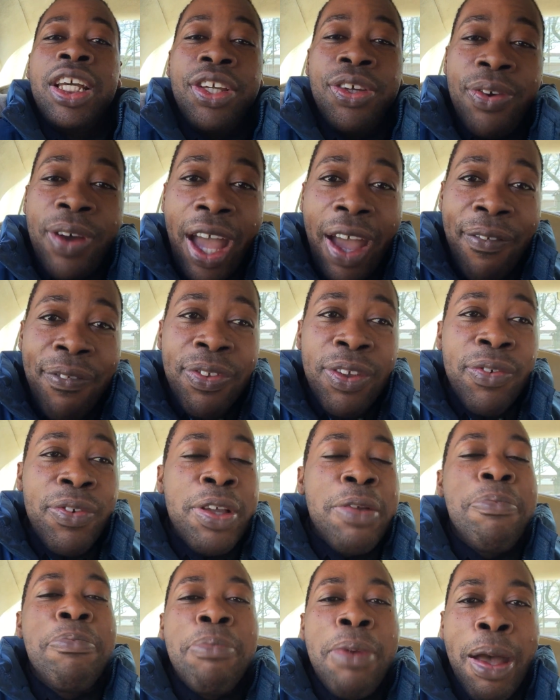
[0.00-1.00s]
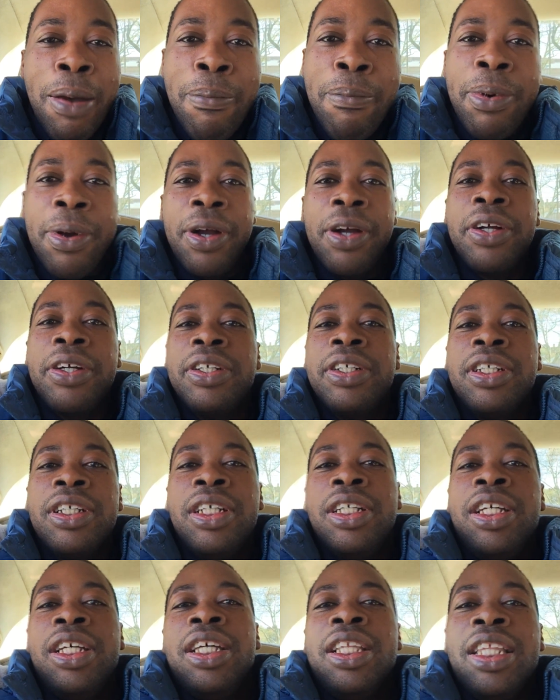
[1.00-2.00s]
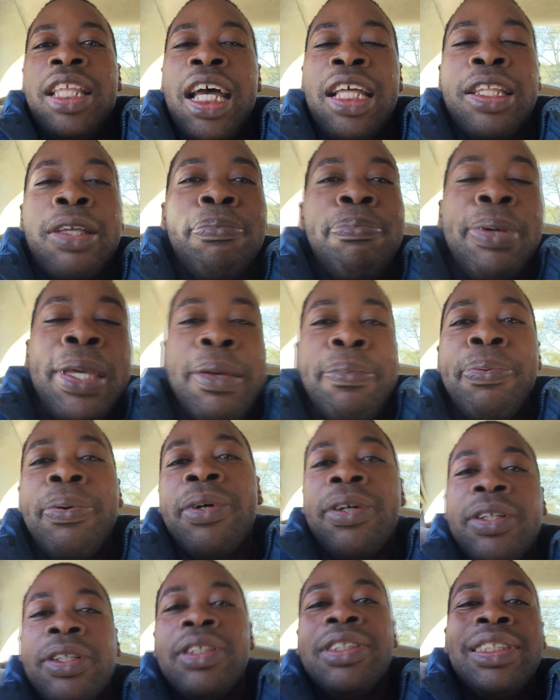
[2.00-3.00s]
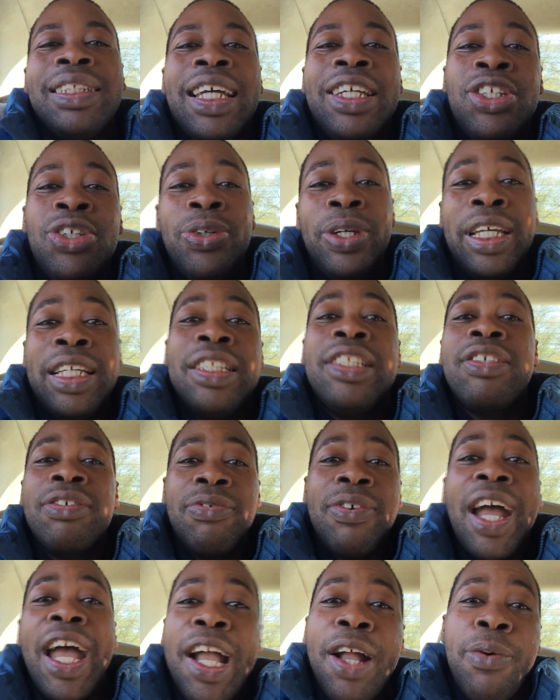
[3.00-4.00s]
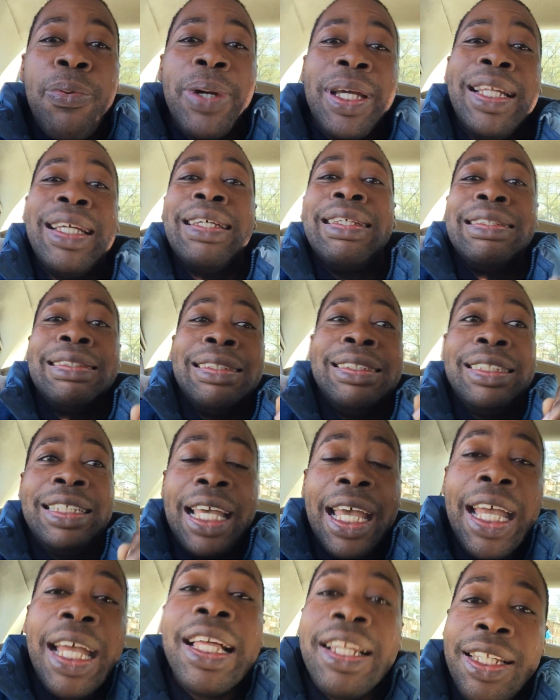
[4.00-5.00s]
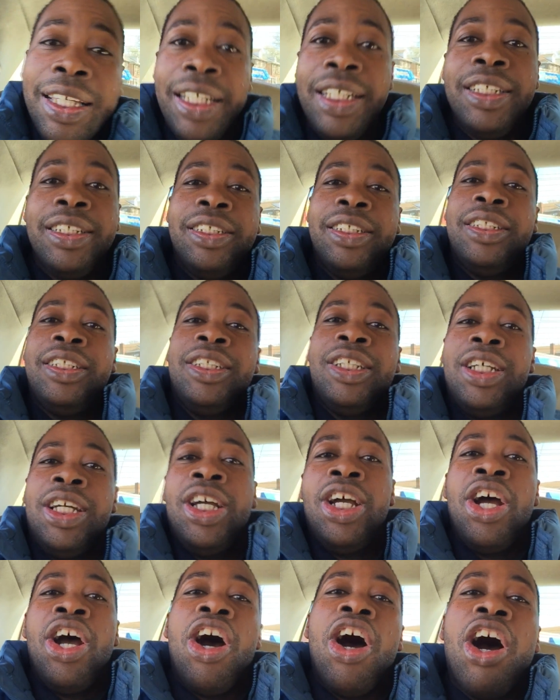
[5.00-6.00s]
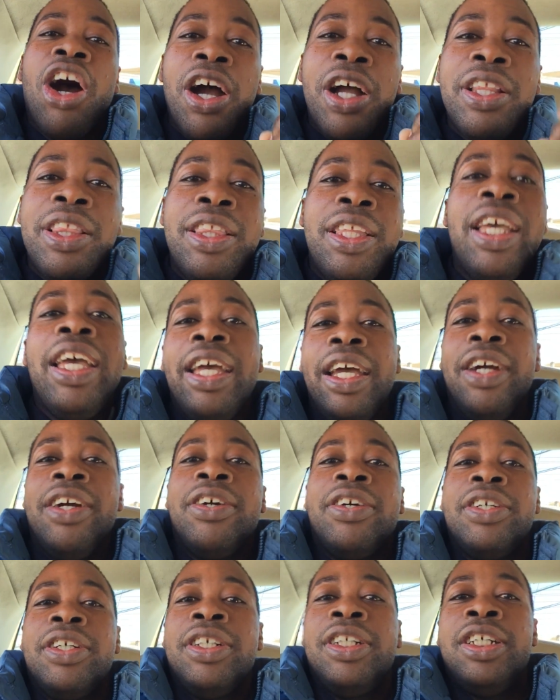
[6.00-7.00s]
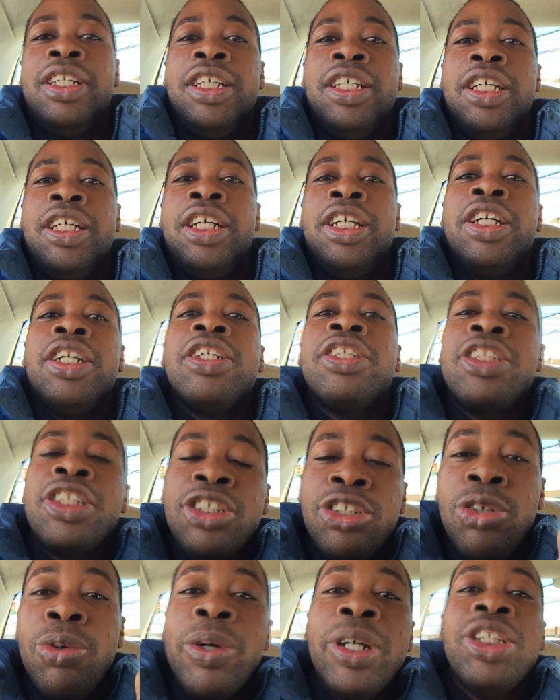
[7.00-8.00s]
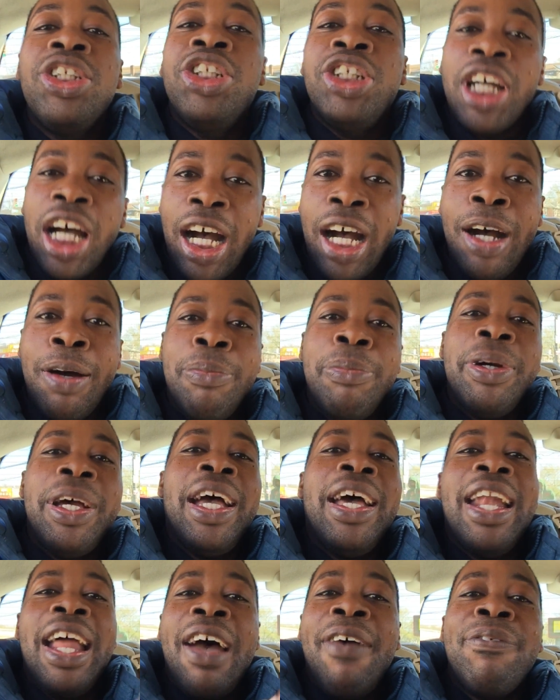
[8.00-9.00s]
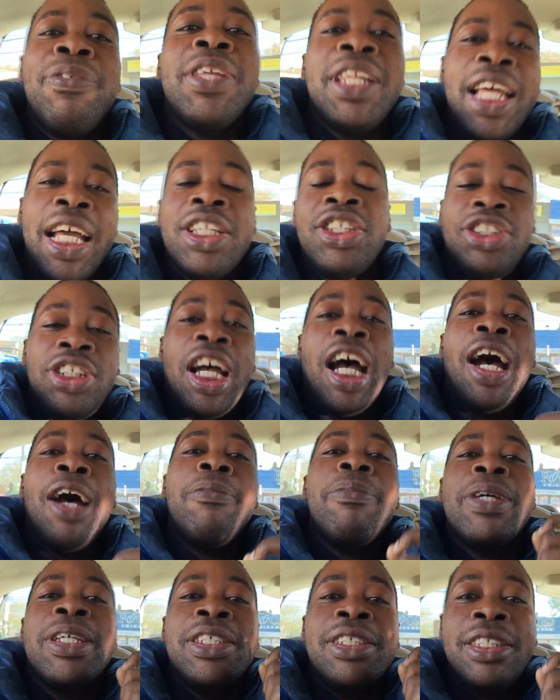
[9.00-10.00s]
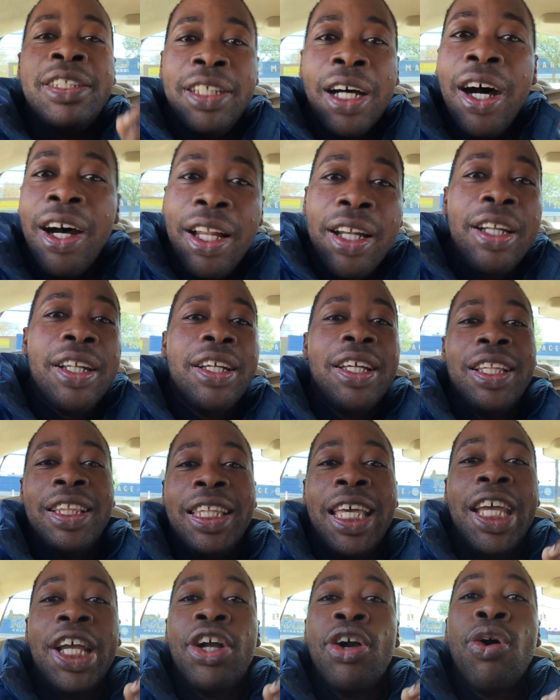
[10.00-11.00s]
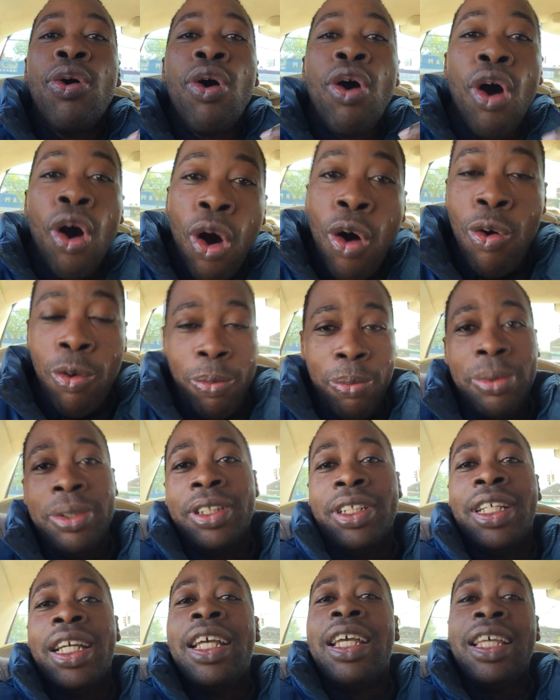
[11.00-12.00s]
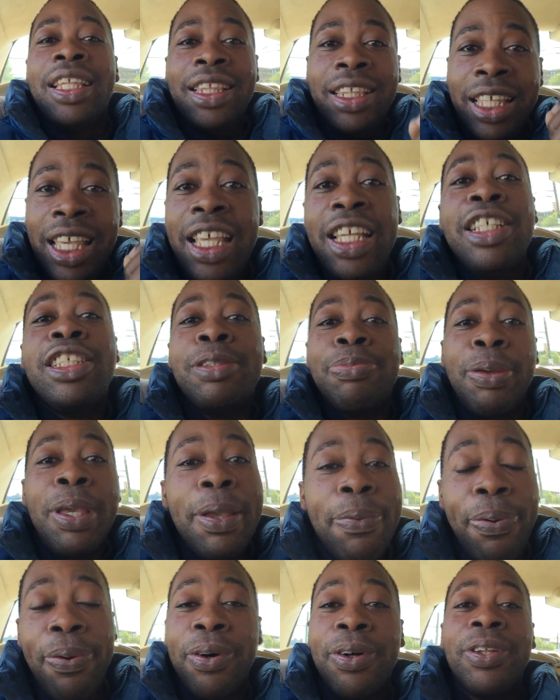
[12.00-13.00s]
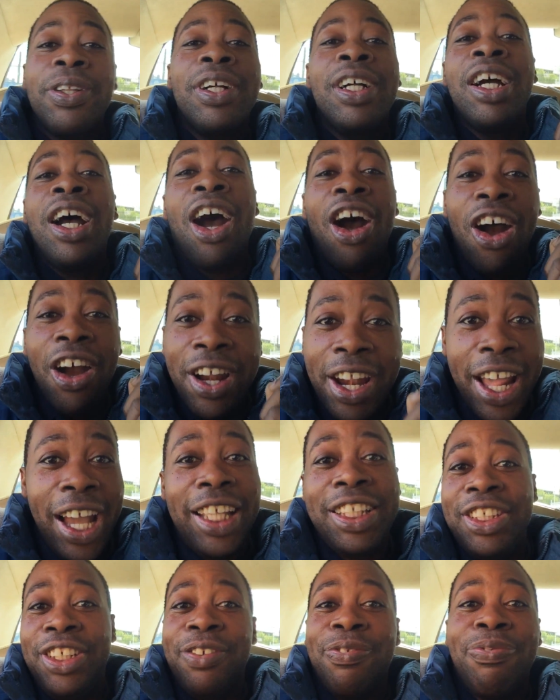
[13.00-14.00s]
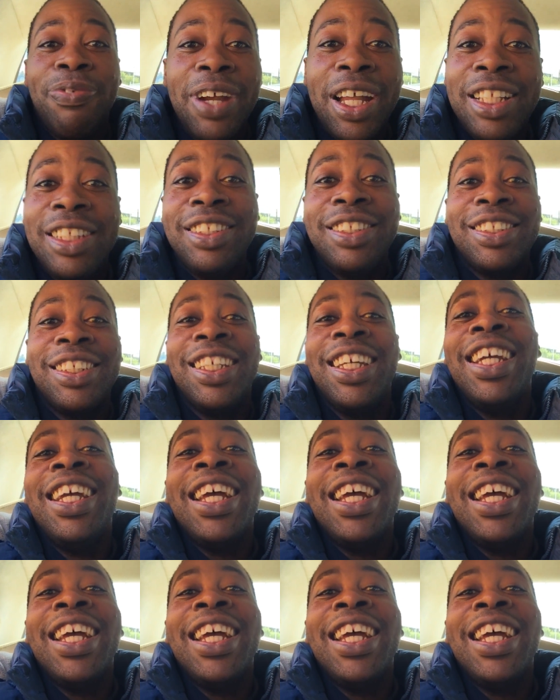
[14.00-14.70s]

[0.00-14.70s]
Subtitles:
You have to remember that the people that you interact with daily are there to do a job, and after that job is done, they go home. These people are not your friends.